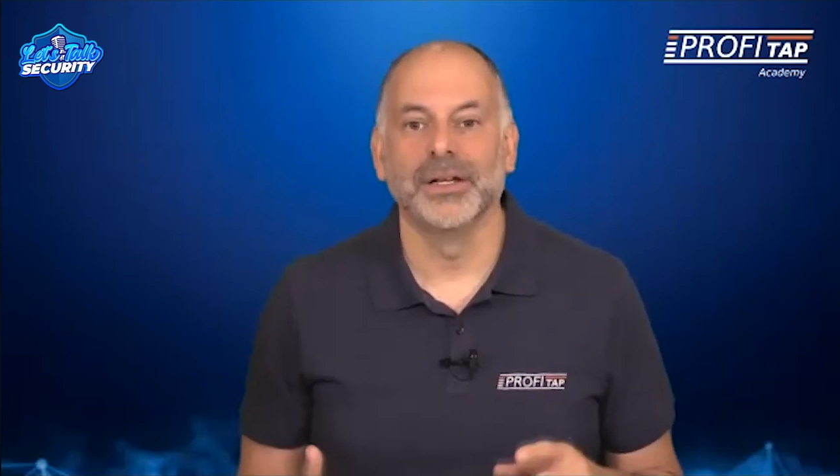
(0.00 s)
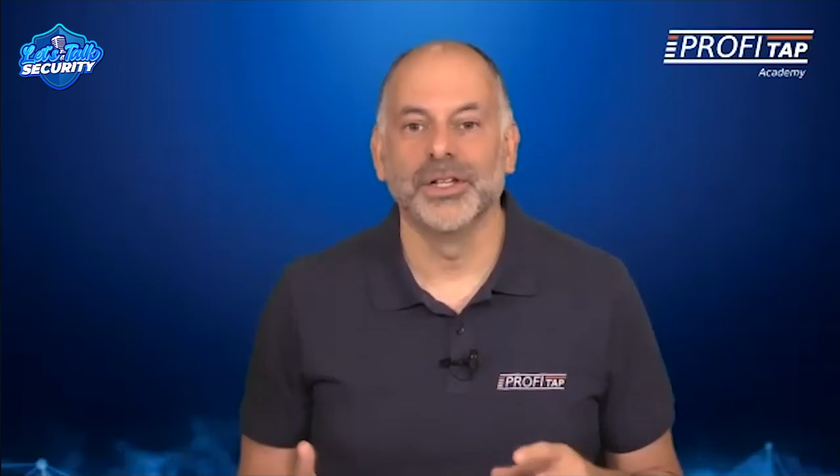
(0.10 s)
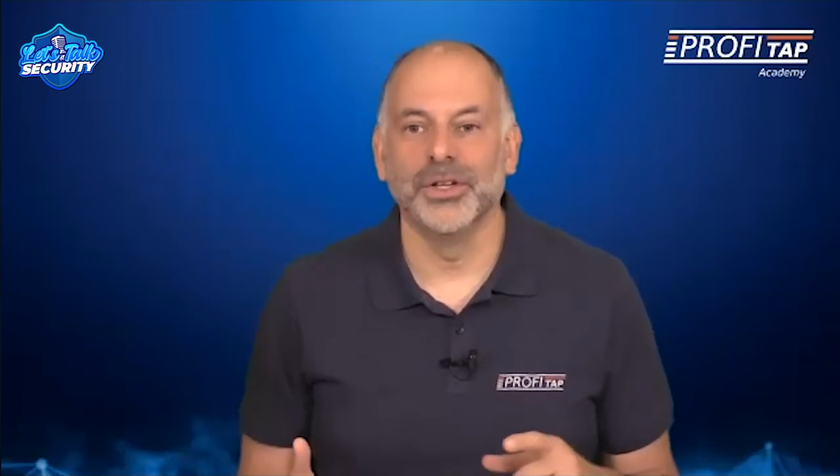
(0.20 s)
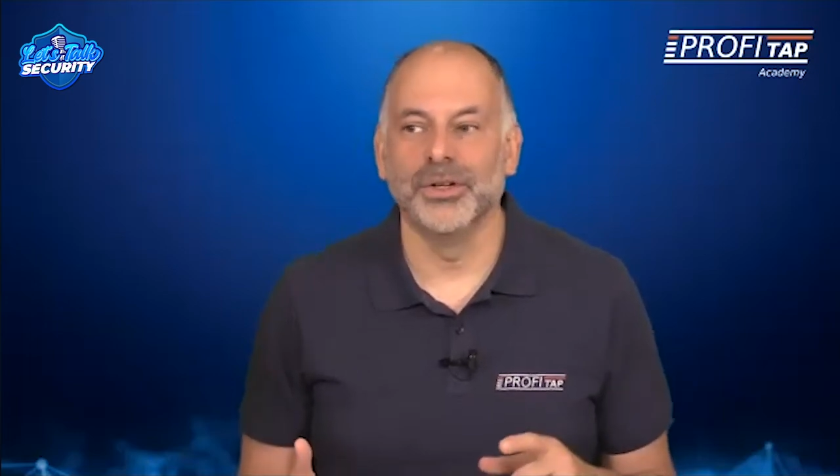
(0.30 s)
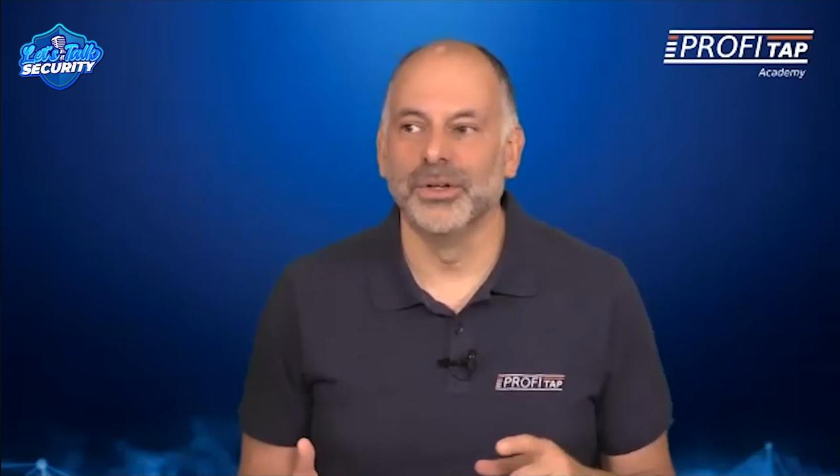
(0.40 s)

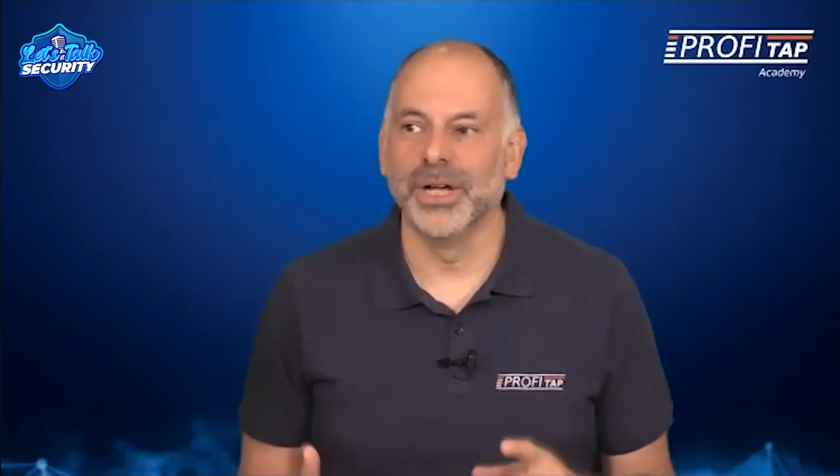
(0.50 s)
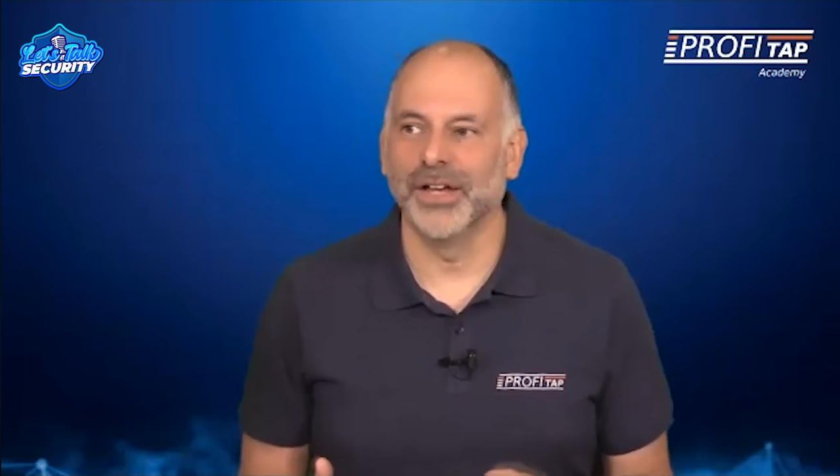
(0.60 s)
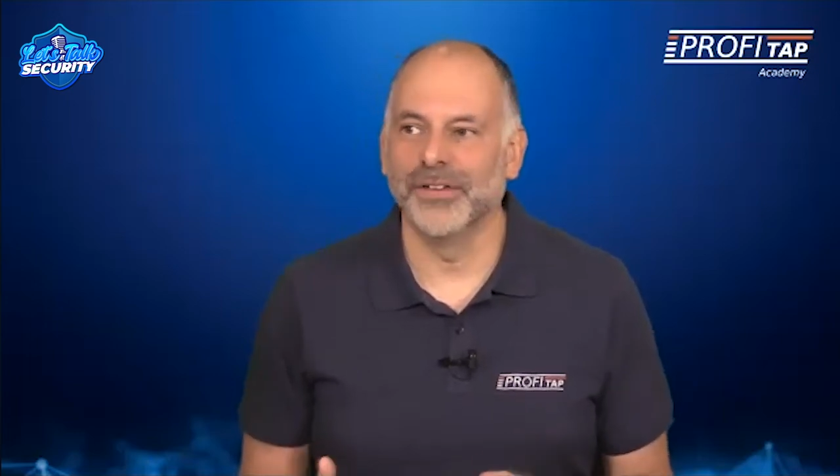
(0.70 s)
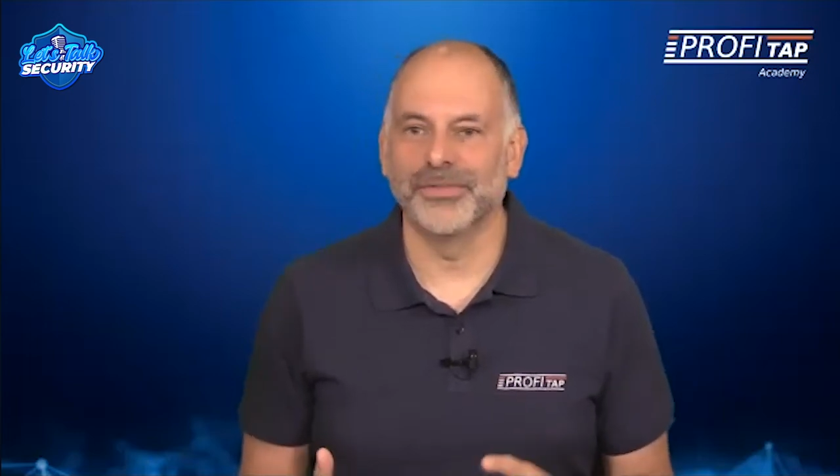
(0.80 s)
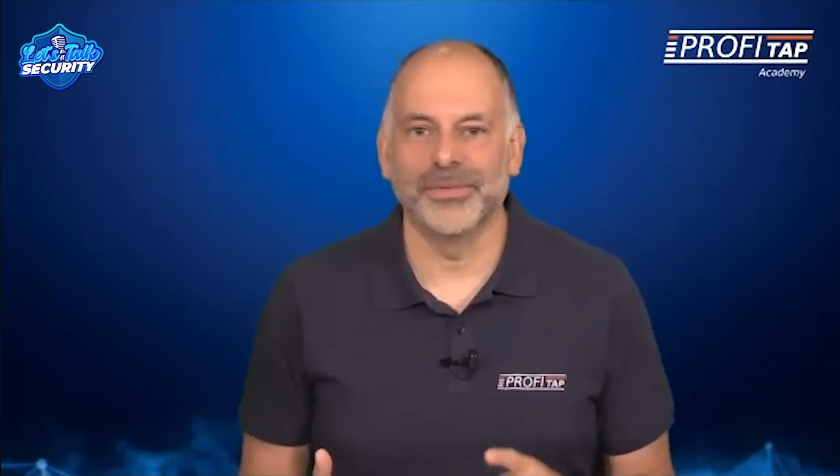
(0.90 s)

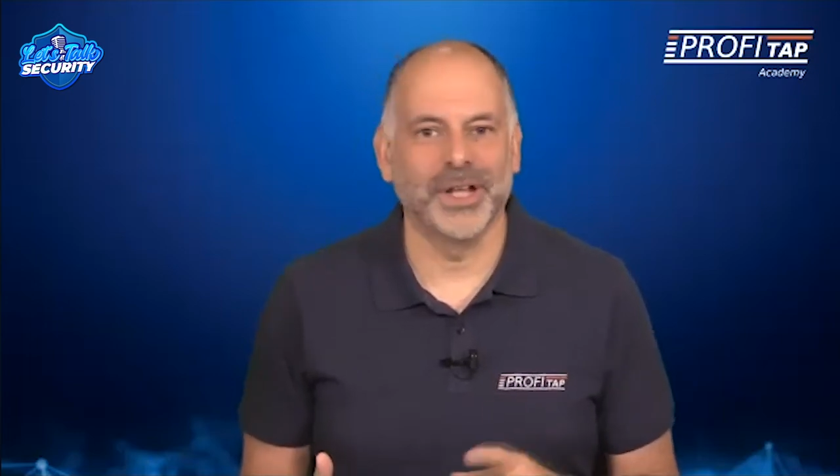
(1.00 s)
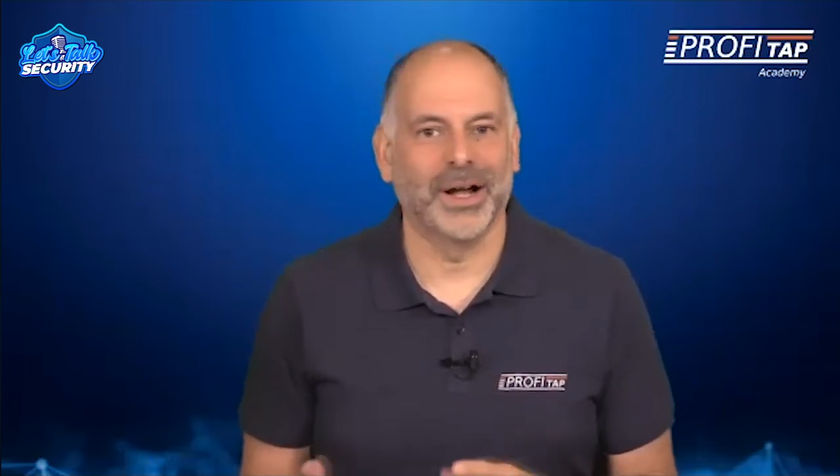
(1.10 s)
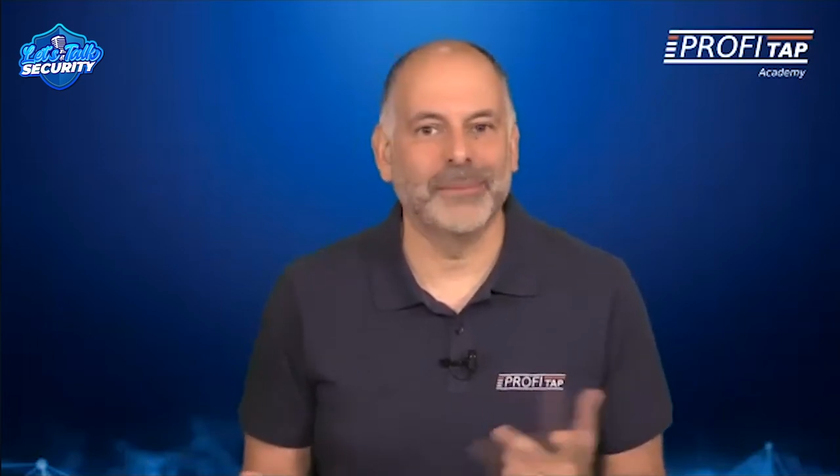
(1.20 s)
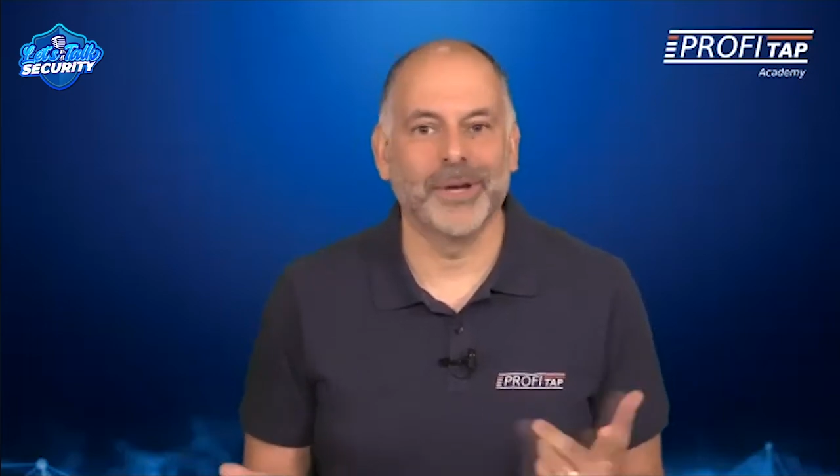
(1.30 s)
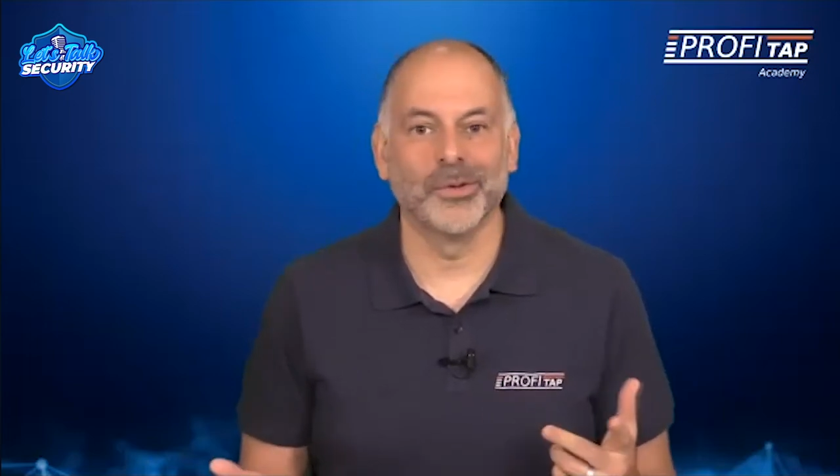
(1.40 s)

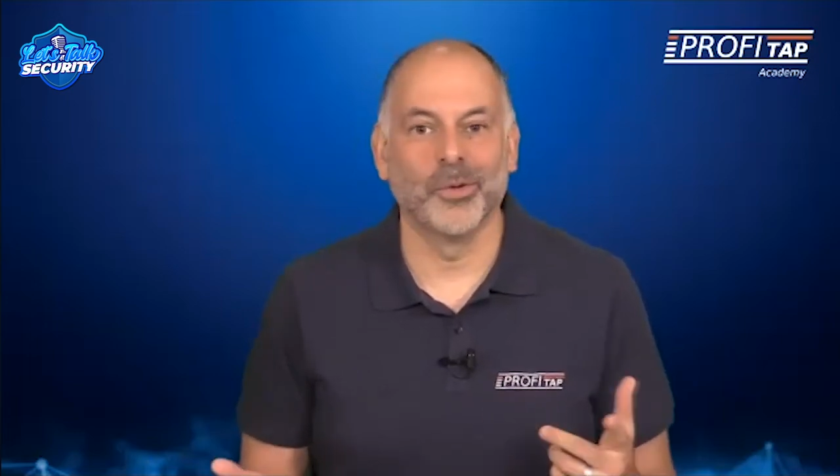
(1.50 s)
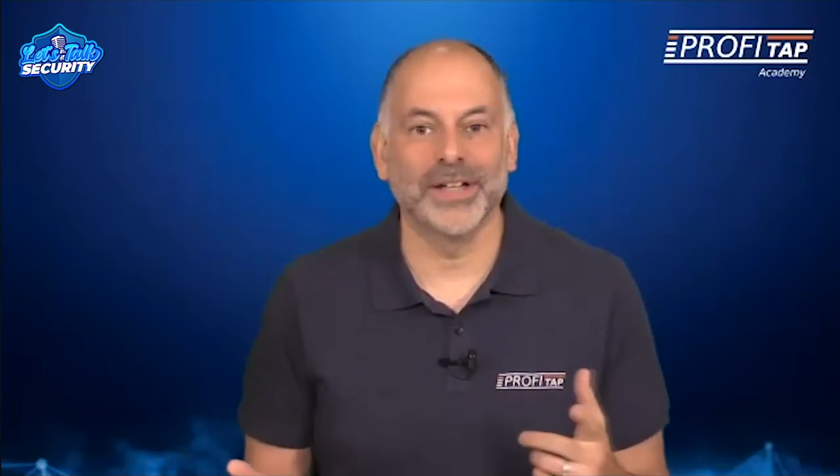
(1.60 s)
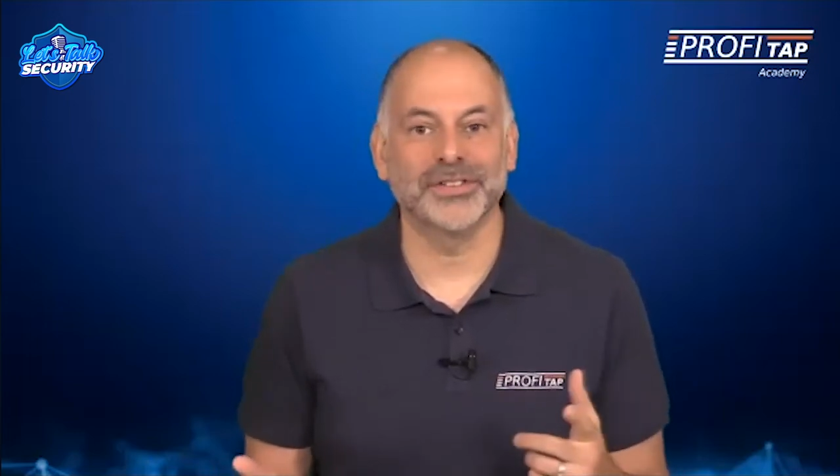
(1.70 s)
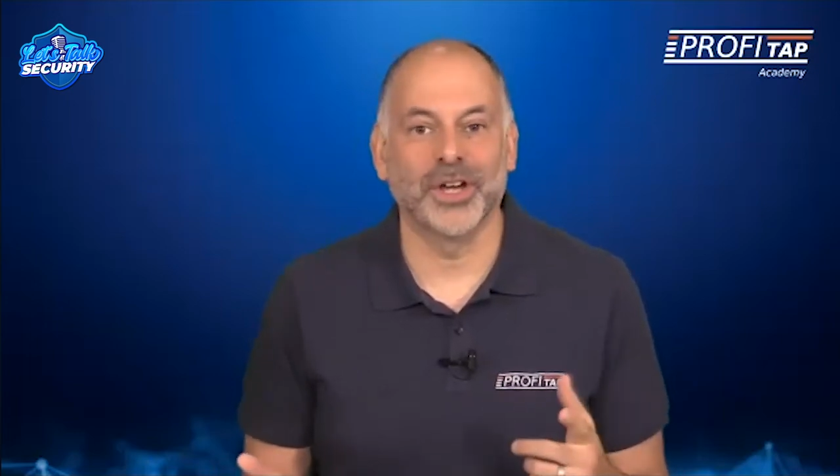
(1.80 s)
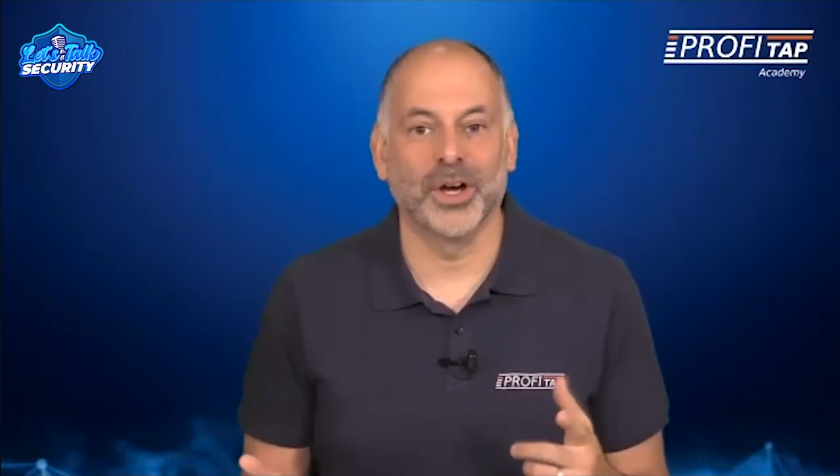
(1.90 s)
I'm on the
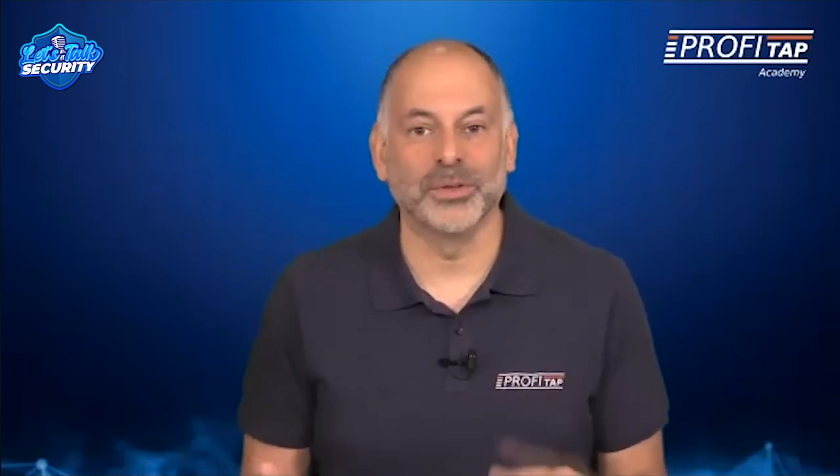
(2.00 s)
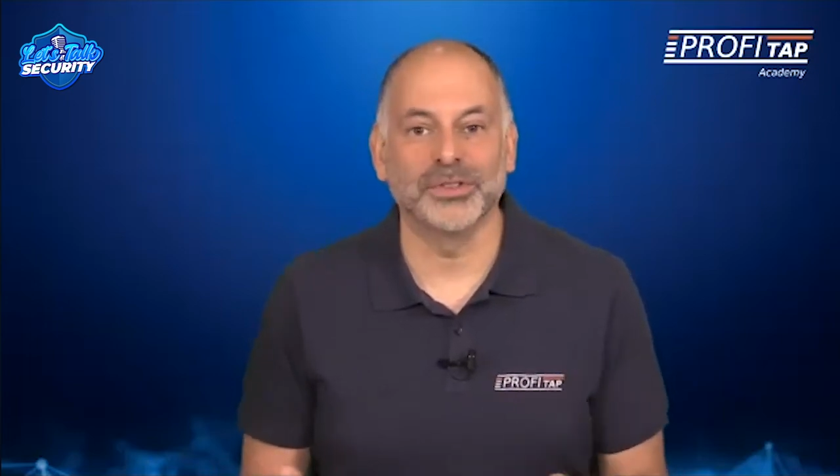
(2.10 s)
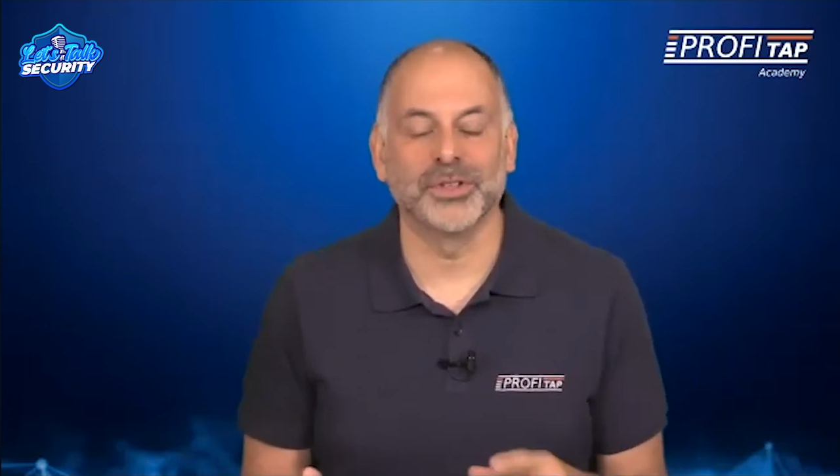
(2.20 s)
West Coast,